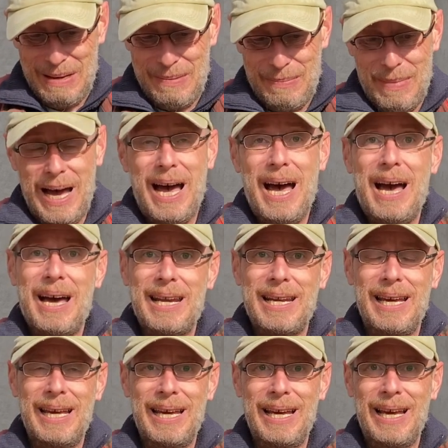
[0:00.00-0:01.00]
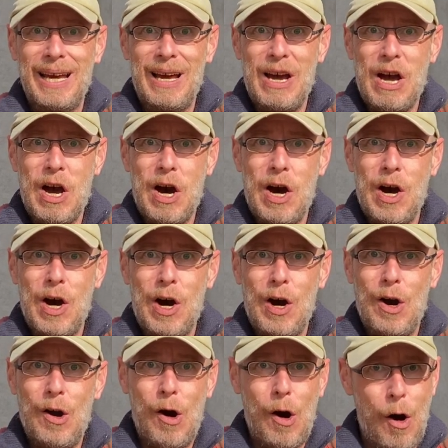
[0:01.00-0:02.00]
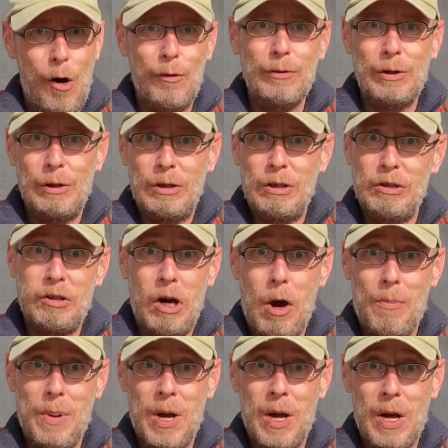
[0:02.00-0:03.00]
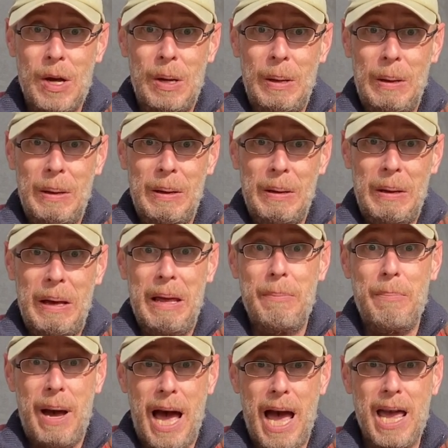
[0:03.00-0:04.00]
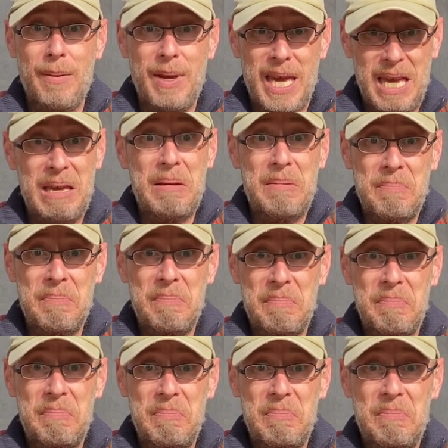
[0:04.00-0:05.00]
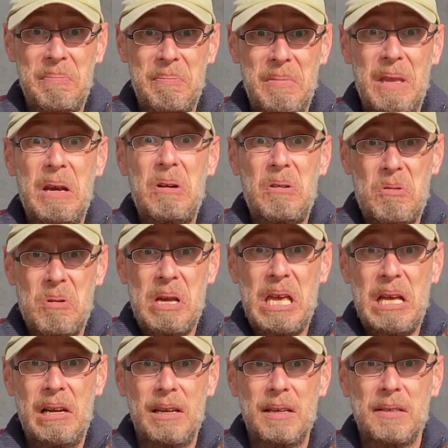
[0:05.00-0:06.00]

But off to the shop and buy me a real